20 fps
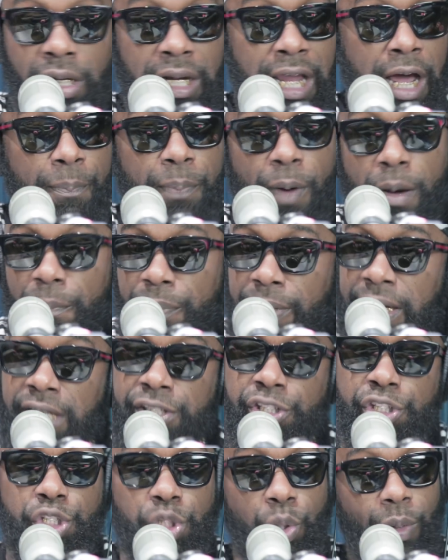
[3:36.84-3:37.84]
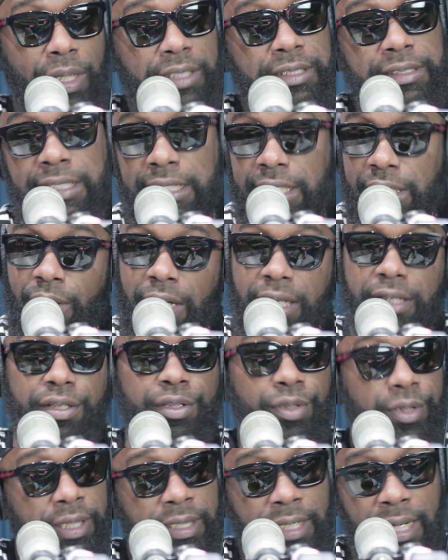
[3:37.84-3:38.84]
all that pumping and show and thing, you have
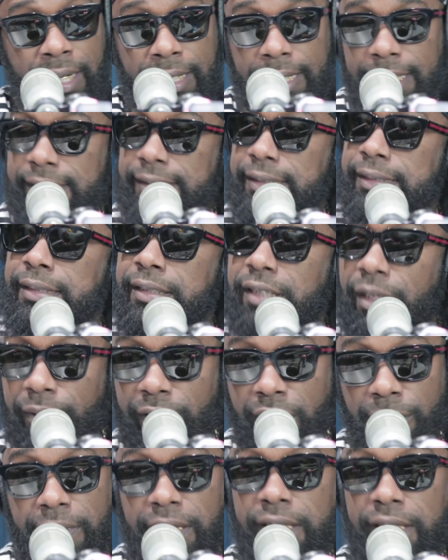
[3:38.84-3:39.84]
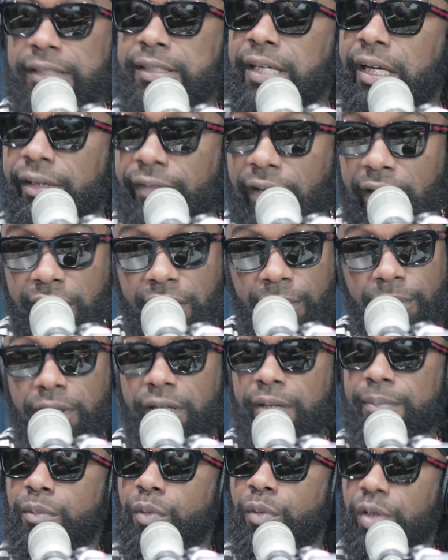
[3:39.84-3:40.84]
to know your next season coming up, and next Carnival
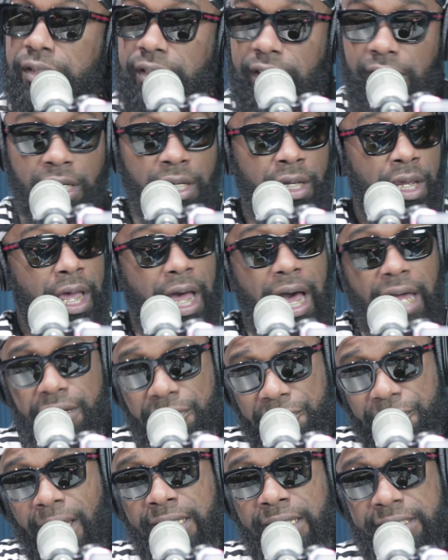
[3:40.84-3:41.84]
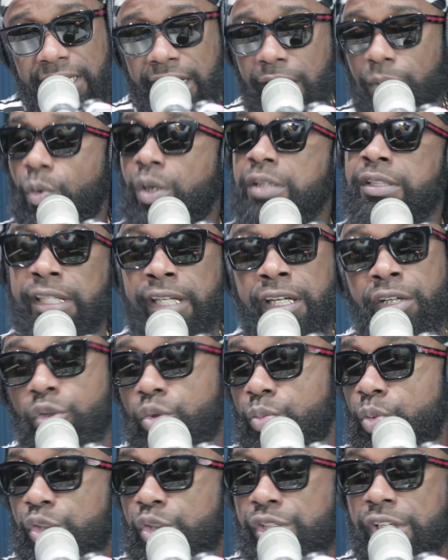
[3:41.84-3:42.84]
coming up, more thing. And the fans and them want to hear
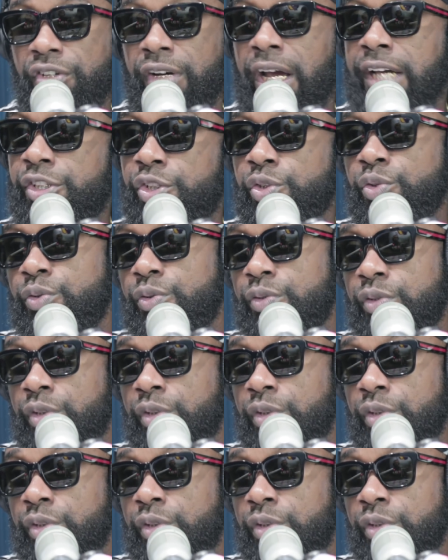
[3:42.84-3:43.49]
new music right through.